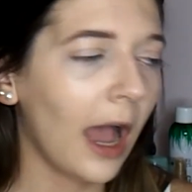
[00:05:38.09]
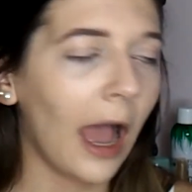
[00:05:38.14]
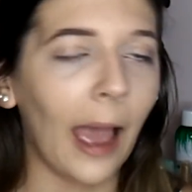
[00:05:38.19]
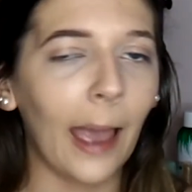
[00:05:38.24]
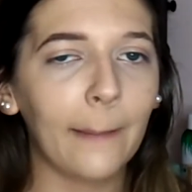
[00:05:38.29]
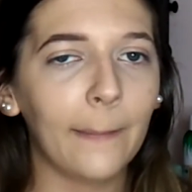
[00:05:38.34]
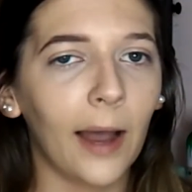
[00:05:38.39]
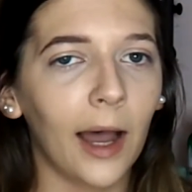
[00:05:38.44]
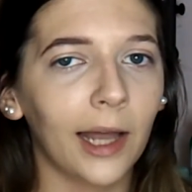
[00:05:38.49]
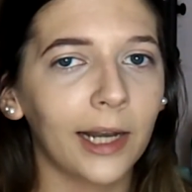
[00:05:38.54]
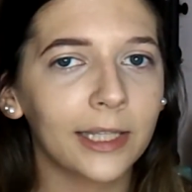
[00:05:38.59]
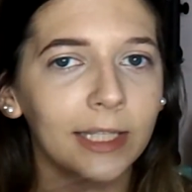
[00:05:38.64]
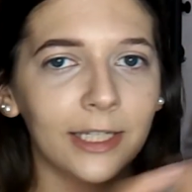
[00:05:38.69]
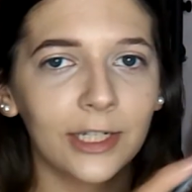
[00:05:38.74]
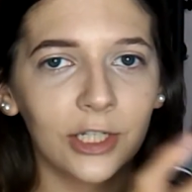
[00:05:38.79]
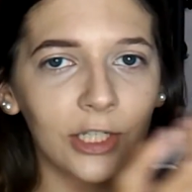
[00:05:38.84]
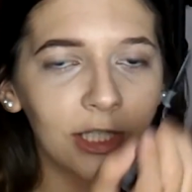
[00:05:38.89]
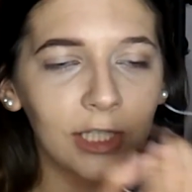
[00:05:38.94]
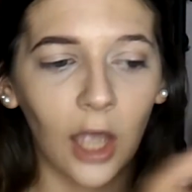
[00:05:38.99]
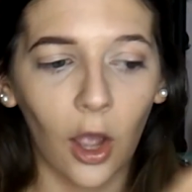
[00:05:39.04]
I'm honestly
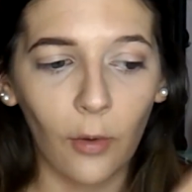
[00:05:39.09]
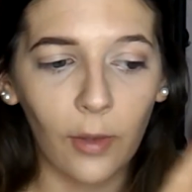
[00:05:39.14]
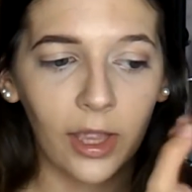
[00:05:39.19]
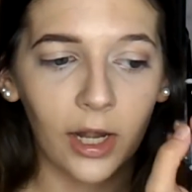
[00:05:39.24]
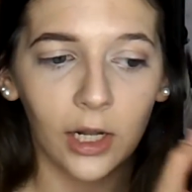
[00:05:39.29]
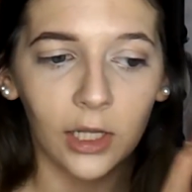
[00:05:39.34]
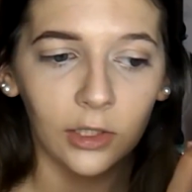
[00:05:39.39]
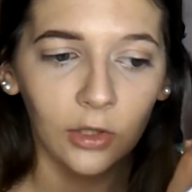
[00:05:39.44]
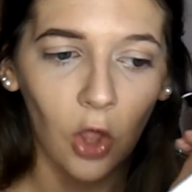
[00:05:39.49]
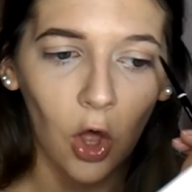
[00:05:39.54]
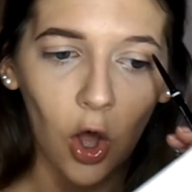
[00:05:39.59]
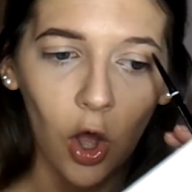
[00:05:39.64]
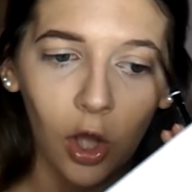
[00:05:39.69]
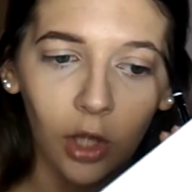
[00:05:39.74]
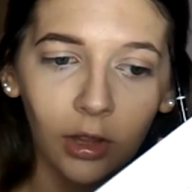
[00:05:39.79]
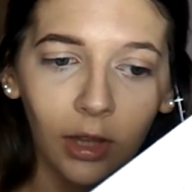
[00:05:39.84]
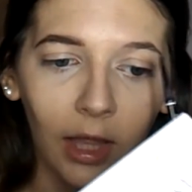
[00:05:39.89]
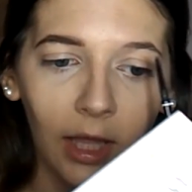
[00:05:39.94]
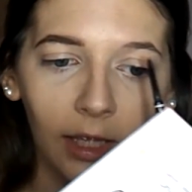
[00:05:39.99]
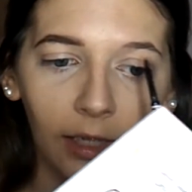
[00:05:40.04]
just going
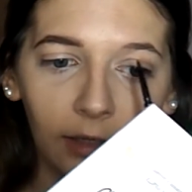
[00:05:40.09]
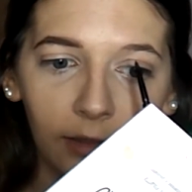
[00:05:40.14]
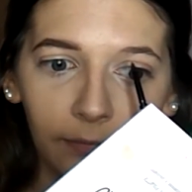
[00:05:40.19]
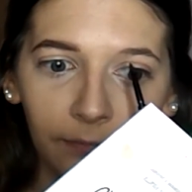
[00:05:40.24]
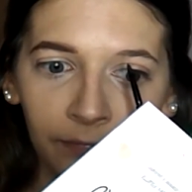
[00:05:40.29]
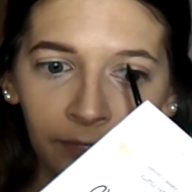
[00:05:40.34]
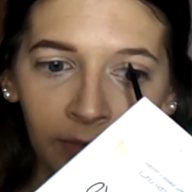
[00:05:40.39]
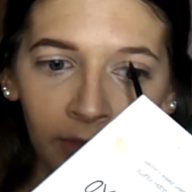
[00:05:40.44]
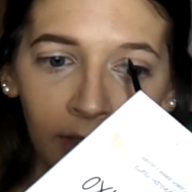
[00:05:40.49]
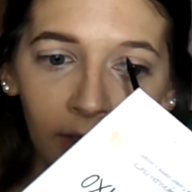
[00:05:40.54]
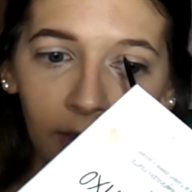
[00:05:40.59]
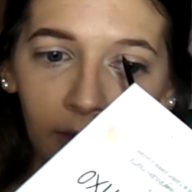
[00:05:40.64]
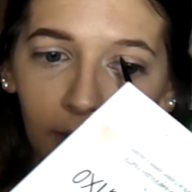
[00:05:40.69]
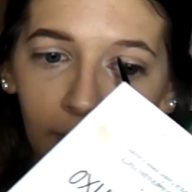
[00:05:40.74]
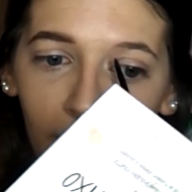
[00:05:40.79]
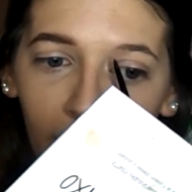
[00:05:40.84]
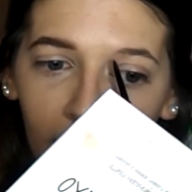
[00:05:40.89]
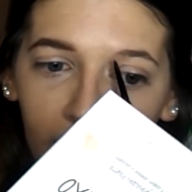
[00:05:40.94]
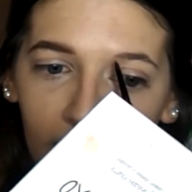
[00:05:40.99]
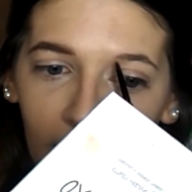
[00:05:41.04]
along like
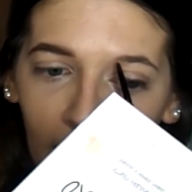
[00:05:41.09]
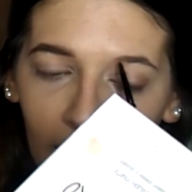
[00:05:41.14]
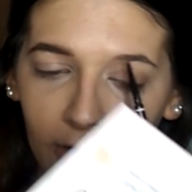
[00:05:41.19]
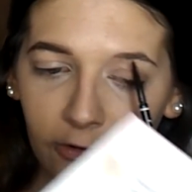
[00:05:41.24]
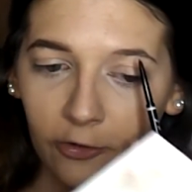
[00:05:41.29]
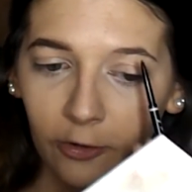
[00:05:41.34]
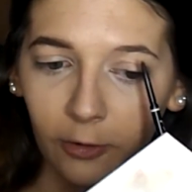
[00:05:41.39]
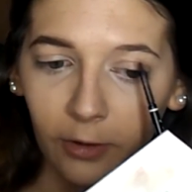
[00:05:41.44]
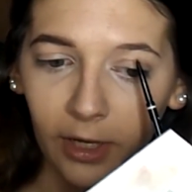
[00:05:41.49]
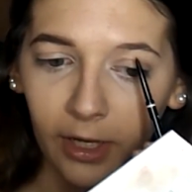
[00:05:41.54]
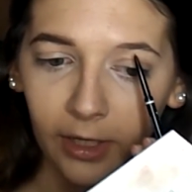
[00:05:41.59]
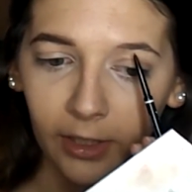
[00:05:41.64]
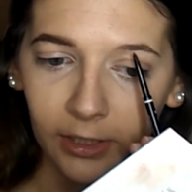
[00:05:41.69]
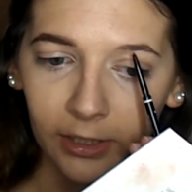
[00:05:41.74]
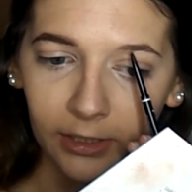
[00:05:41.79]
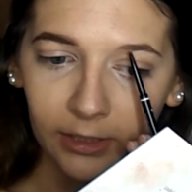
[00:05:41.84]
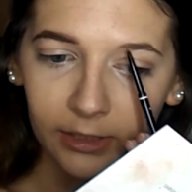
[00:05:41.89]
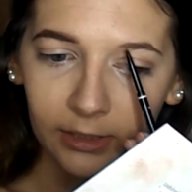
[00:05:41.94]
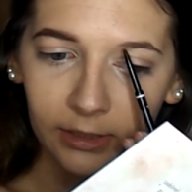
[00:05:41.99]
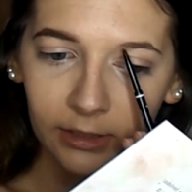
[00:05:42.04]
my natural
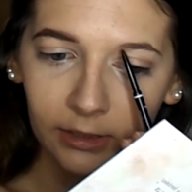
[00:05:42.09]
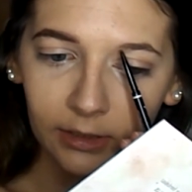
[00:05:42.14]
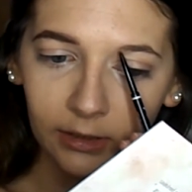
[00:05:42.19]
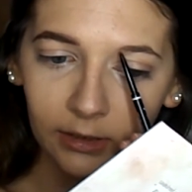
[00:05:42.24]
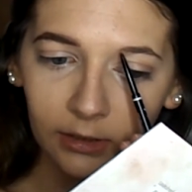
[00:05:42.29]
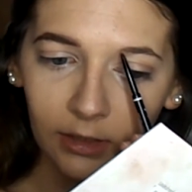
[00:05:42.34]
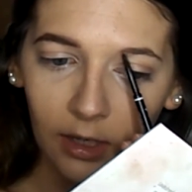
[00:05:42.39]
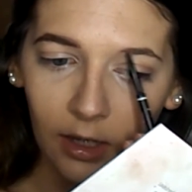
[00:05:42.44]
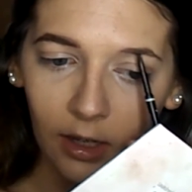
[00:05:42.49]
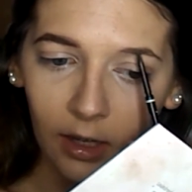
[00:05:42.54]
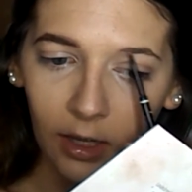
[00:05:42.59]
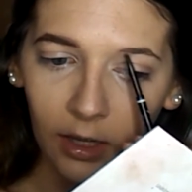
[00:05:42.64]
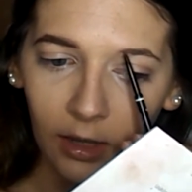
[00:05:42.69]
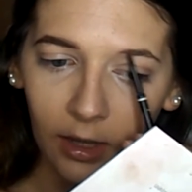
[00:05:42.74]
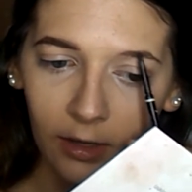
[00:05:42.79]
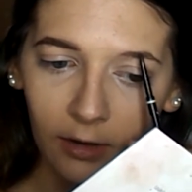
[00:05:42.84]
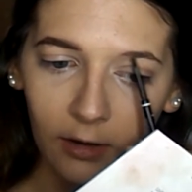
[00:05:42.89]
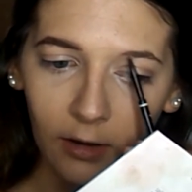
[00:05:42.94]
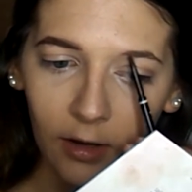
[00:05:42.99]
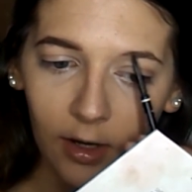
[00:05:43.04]
hairs and not
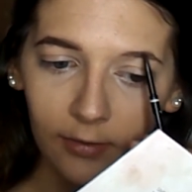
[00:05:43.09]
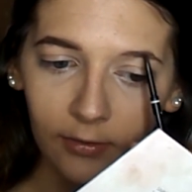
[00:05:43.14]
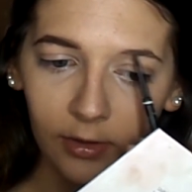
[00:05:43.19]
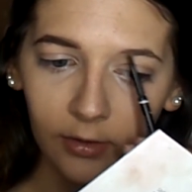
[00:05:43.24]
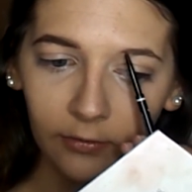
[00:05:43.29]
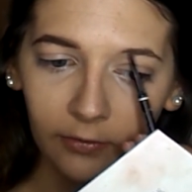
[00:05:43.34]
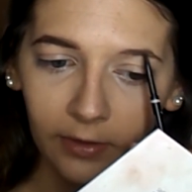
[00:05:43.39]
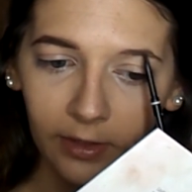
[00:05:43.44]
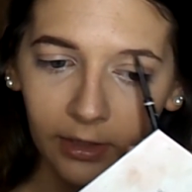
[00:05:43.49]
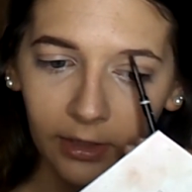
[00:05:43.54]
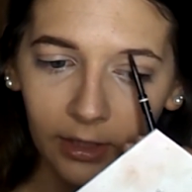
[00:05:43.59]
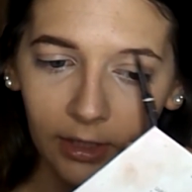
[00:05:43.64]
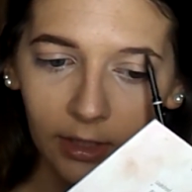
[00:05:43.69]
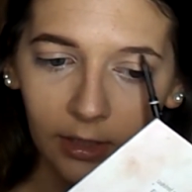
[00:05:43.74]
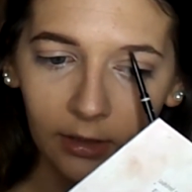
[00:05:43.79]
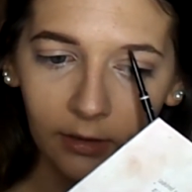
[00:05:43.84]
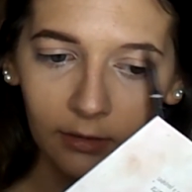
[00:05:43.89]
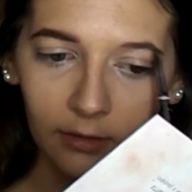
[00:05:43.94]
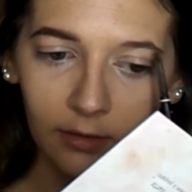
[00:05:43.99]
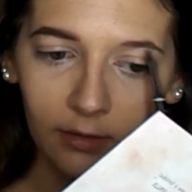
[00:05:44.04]
like
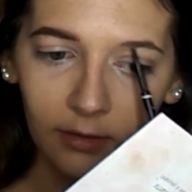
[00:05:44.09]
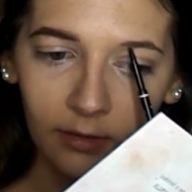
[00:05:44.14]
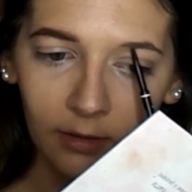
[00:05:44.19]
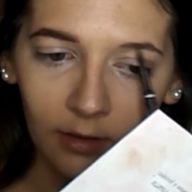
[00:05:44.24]
overfilling